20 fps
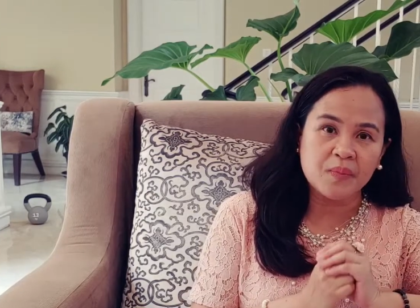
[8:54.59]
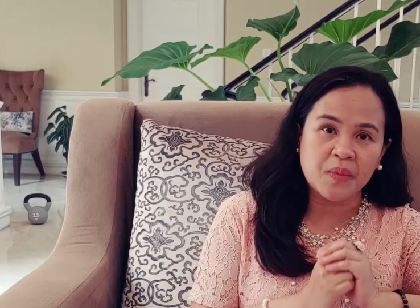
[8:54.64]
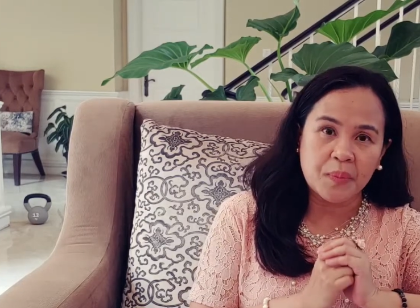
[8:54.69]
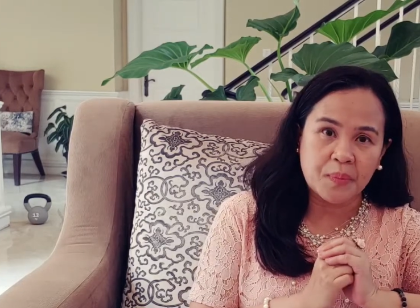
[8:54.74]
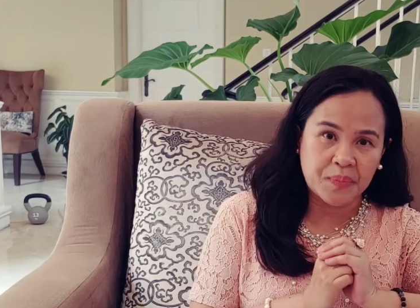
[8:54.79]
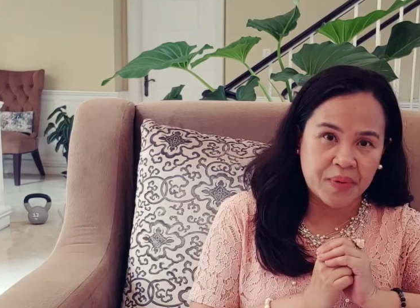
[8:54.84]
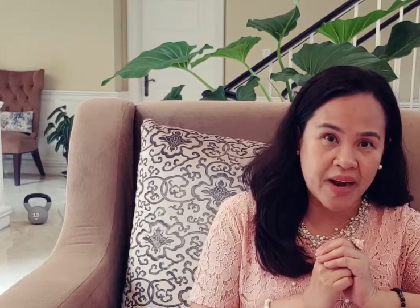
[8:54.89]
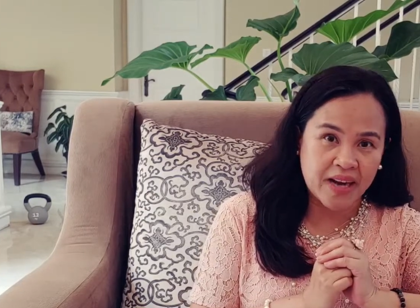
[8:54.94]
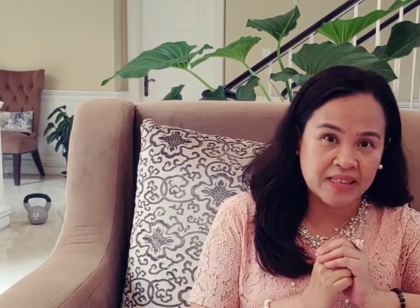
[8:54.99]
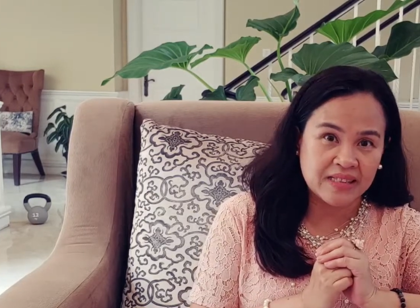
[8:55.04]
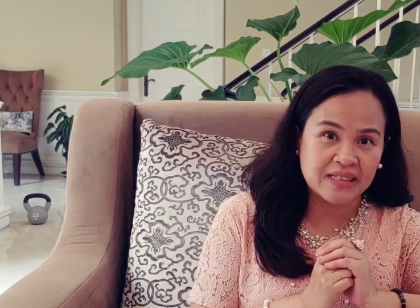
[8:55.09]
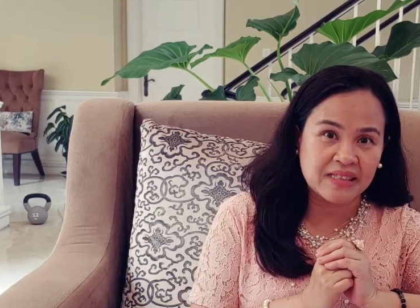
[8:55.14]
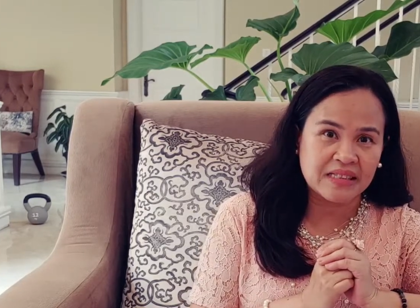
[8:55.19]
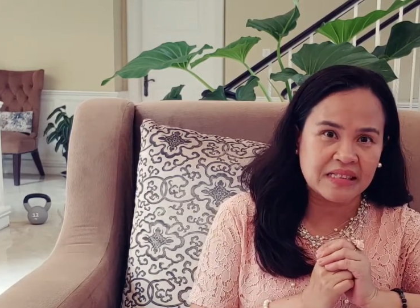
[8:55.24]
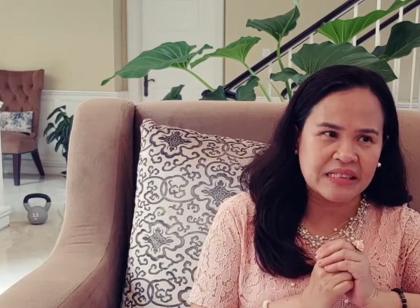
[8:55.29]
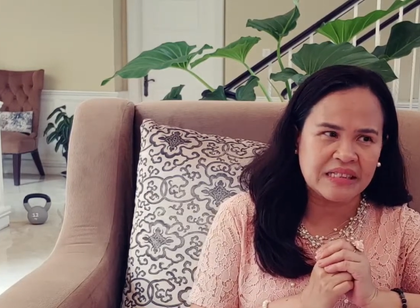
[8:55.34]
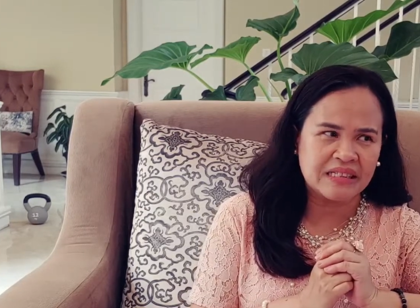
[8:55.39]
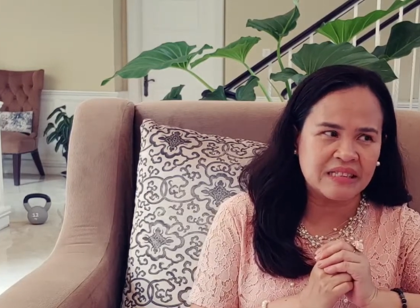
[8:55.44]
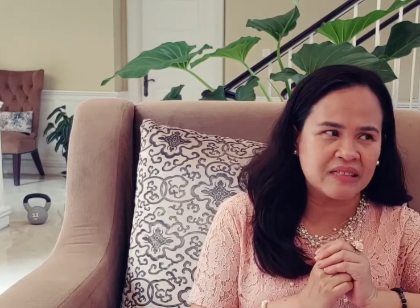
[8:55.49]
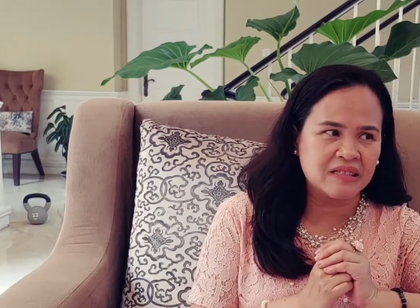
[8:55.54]

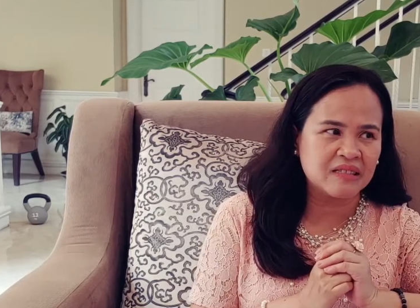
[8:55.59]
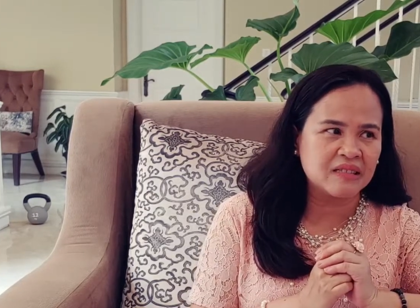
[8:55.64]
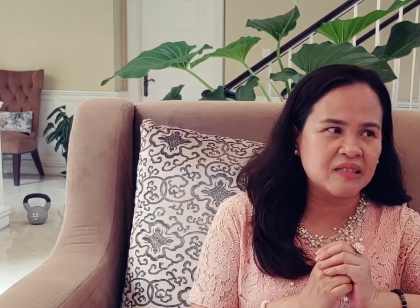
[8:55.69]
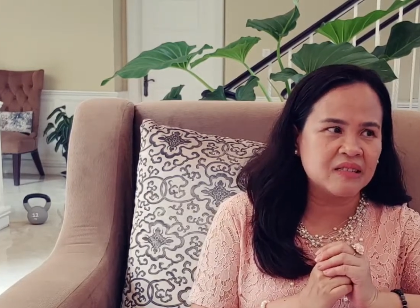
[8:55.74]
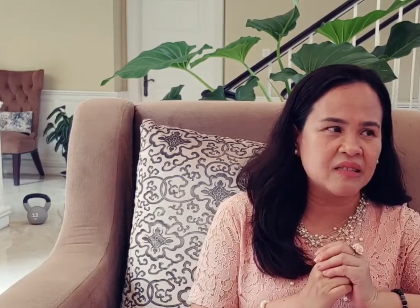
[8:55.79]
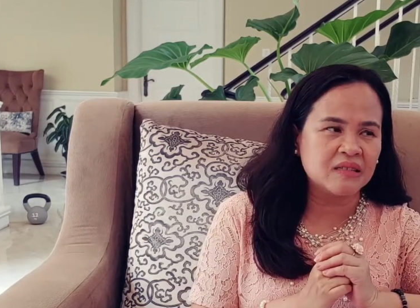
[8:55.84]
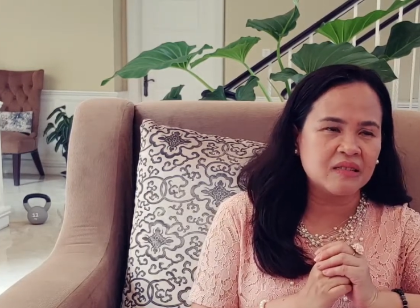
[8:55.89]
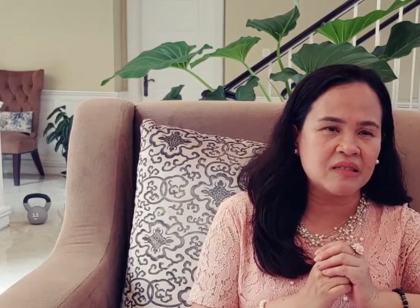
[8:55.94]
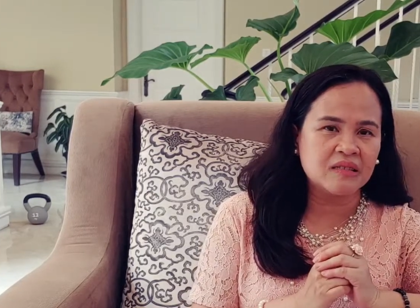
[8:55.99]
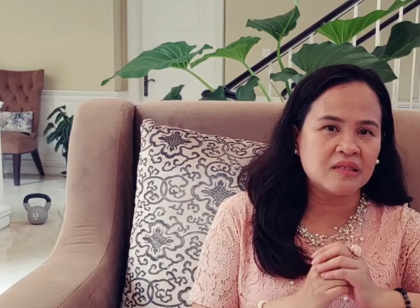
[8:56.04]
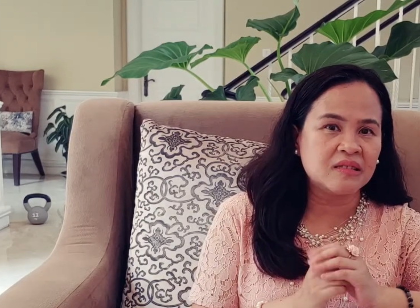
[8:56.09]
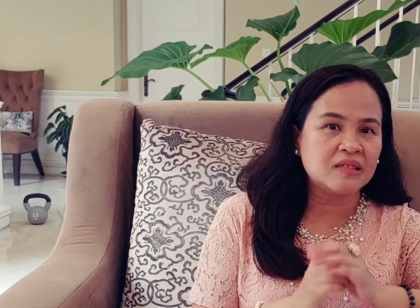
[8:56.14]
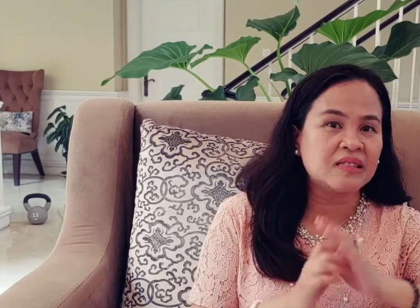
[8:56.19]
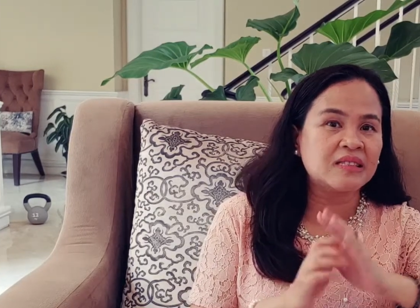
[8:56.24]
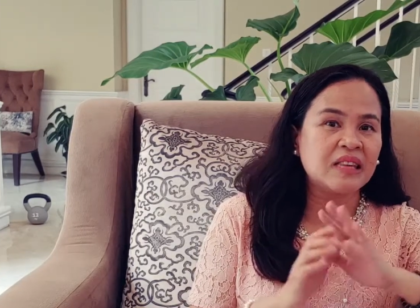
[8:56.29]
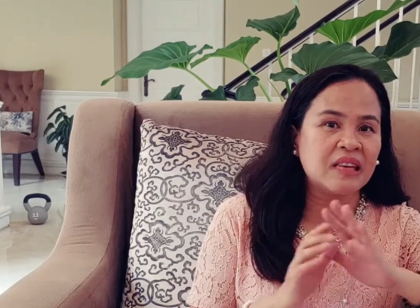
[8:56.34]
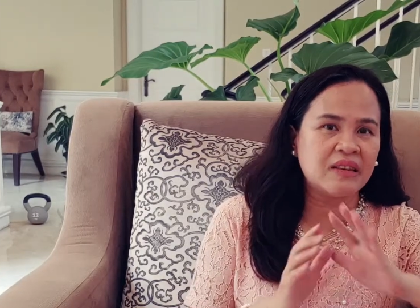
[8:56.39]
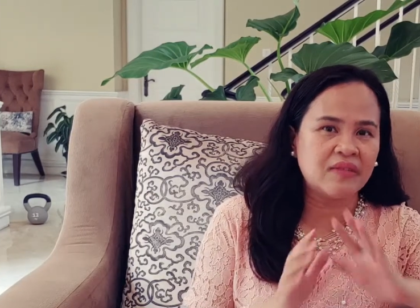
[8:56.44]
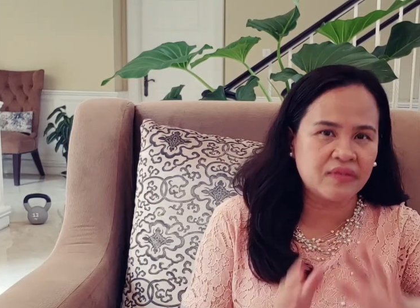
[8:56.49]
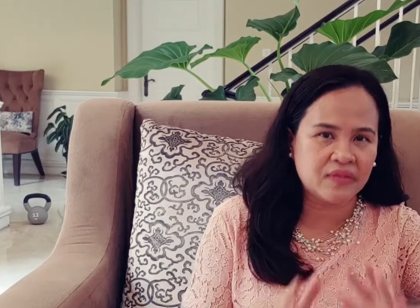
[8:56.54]
practicing
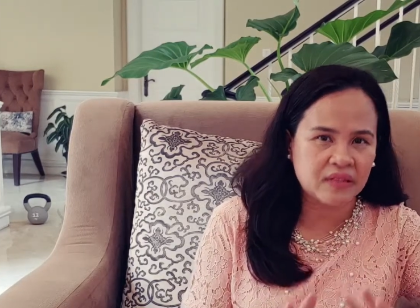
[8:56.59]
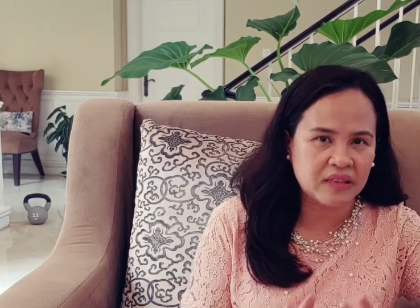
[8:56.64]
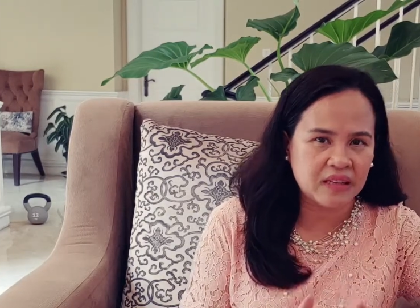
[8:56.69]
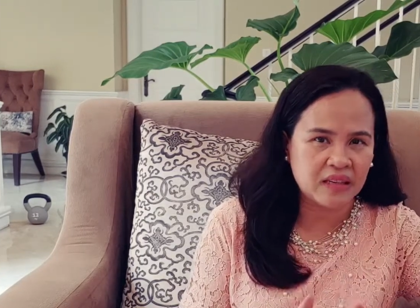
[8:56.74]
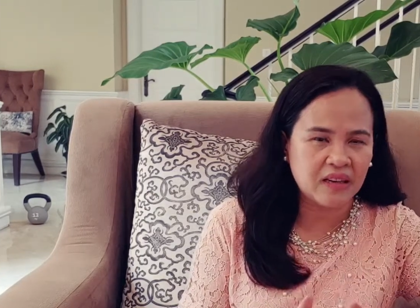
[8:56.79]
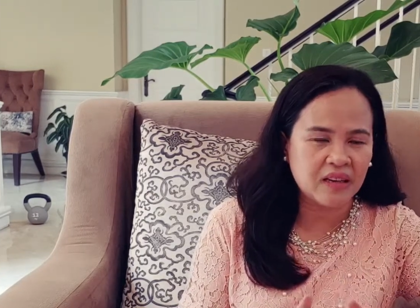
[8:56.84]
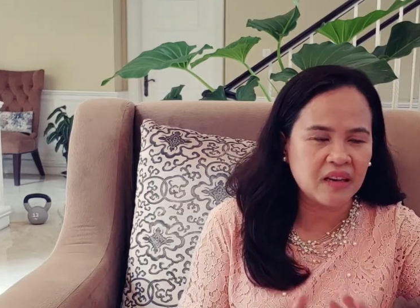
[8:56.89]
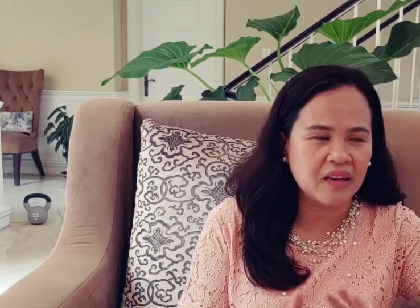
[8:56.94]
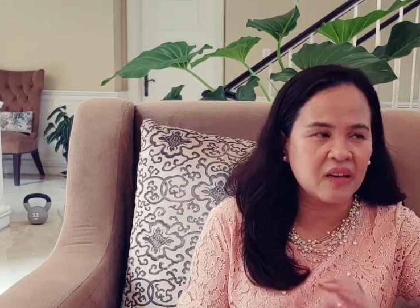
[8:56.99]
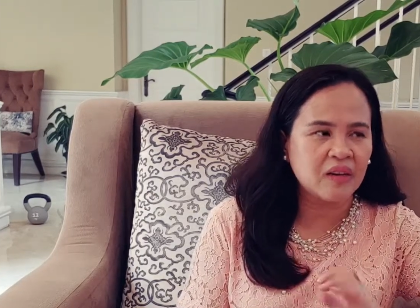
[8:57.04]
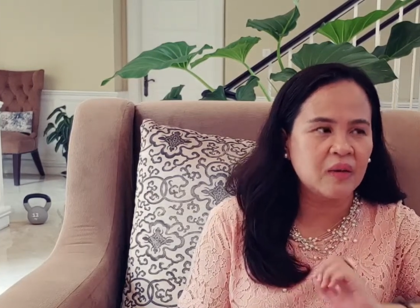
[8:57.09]
safety.